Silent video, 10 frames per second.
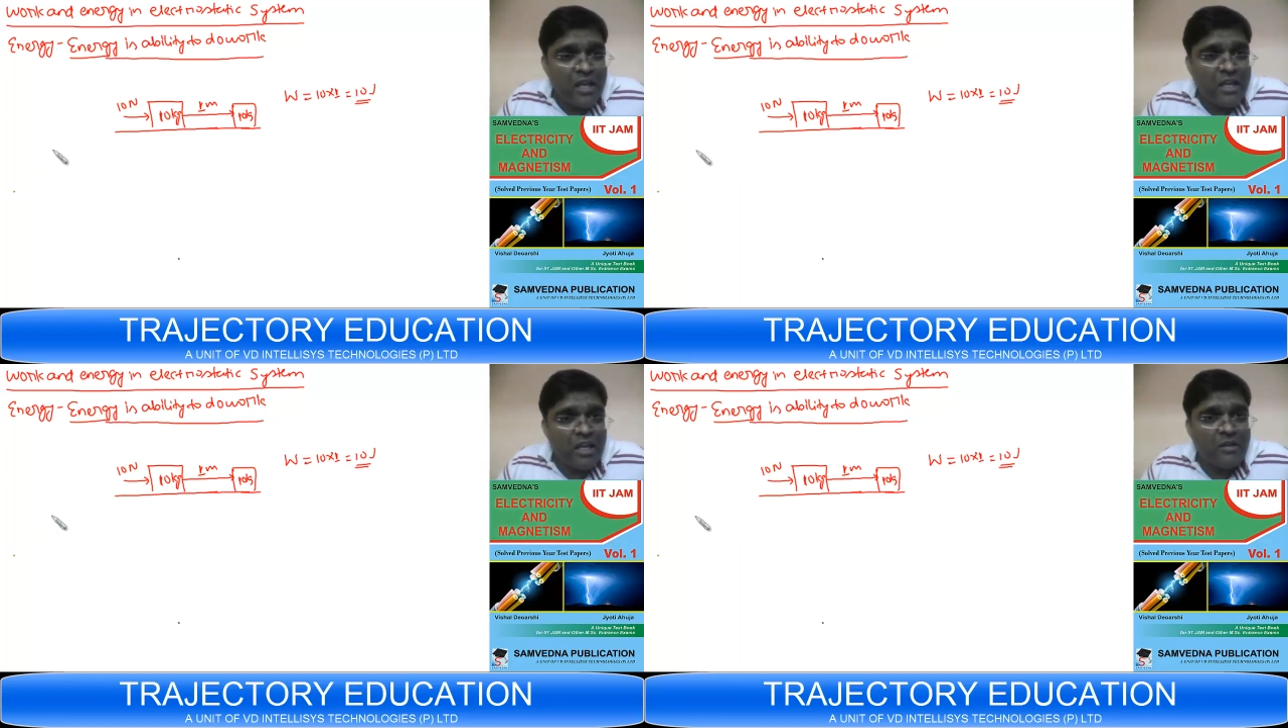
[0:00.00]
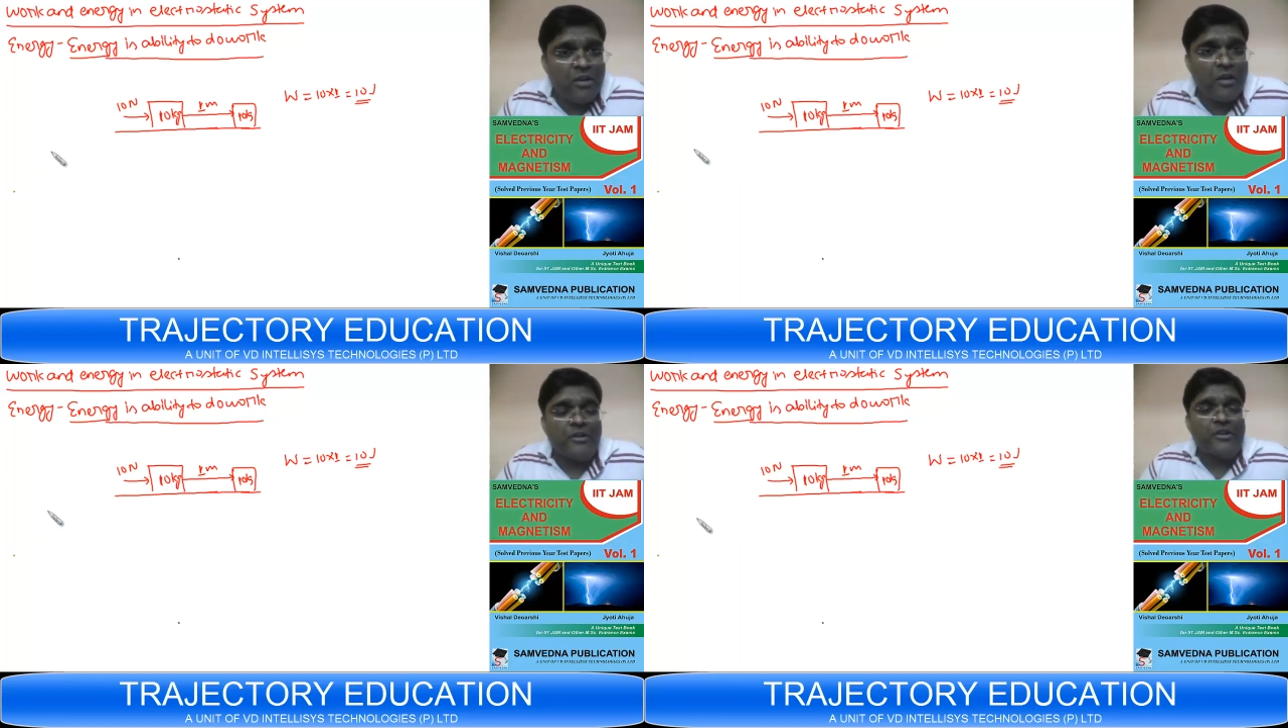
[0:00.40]

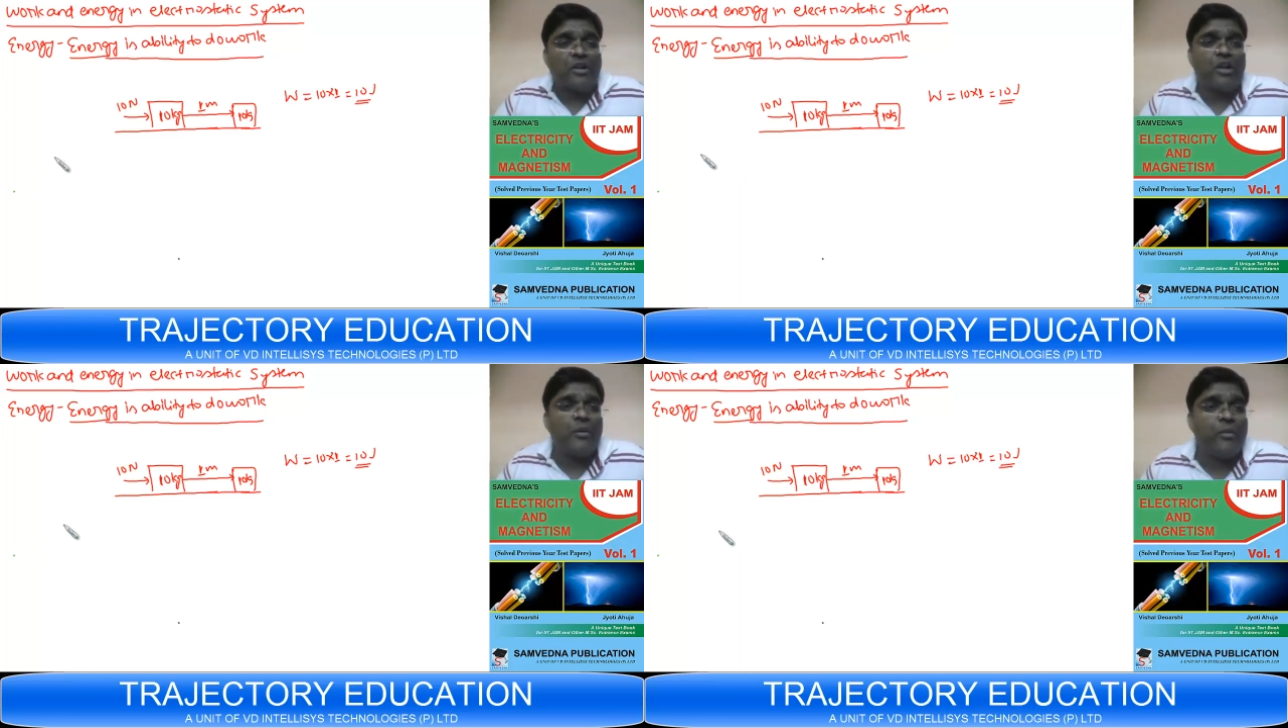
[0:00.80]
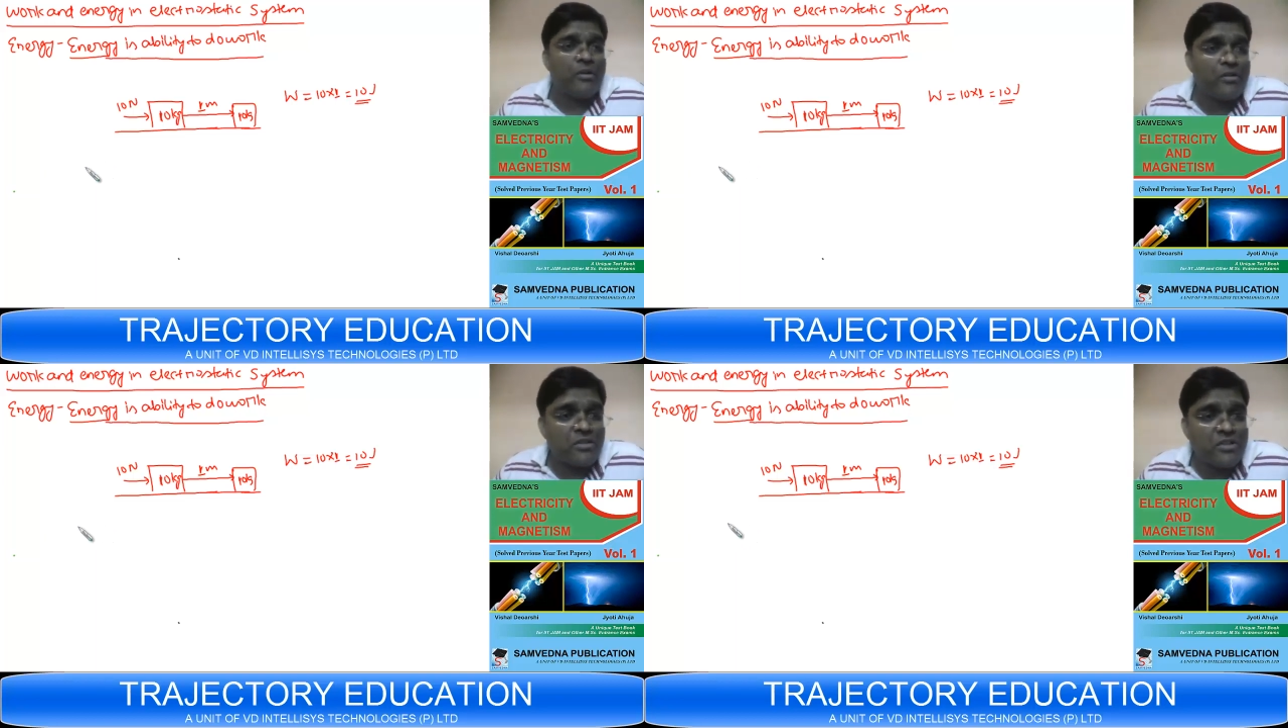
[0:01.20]
Here we will be talking
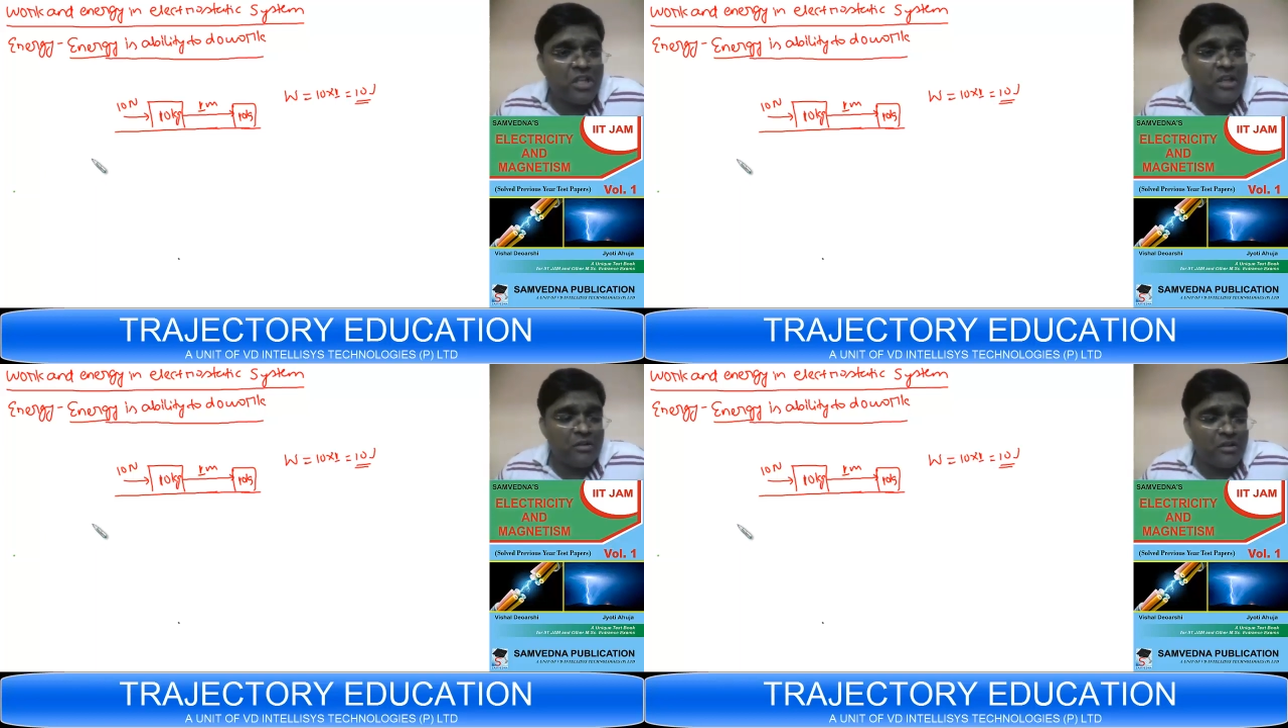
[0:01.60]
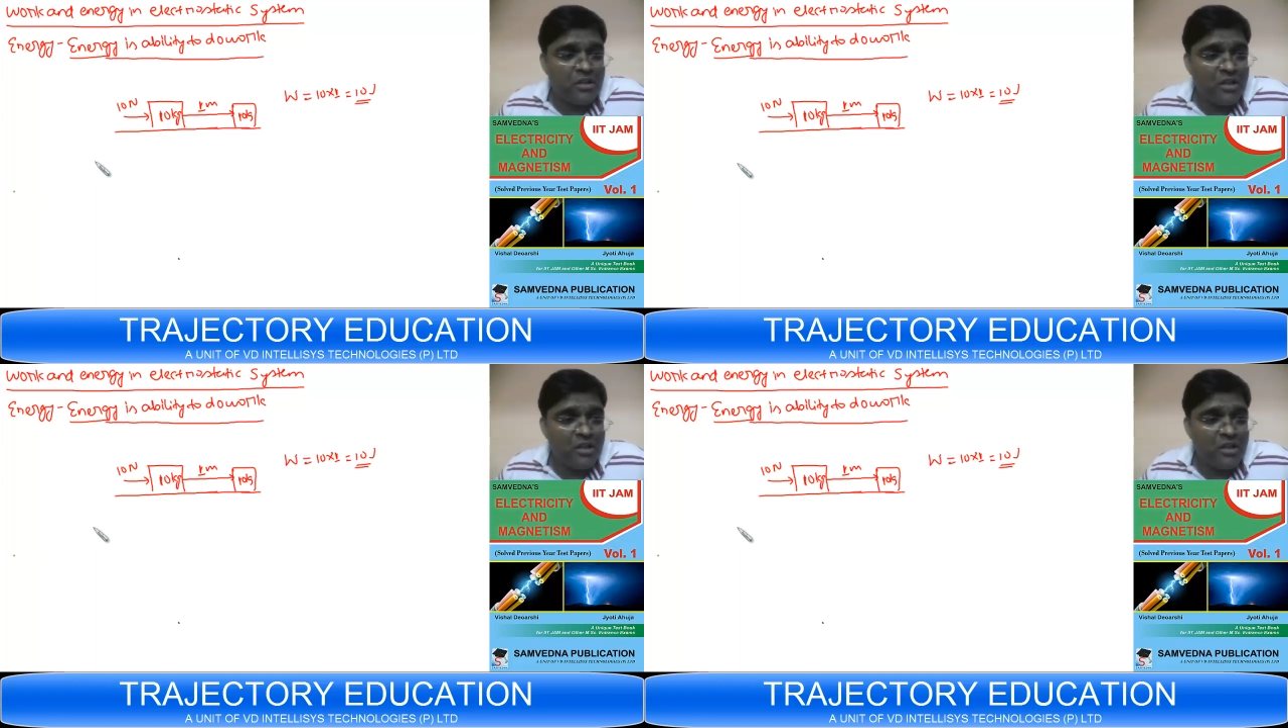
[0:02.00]
about, see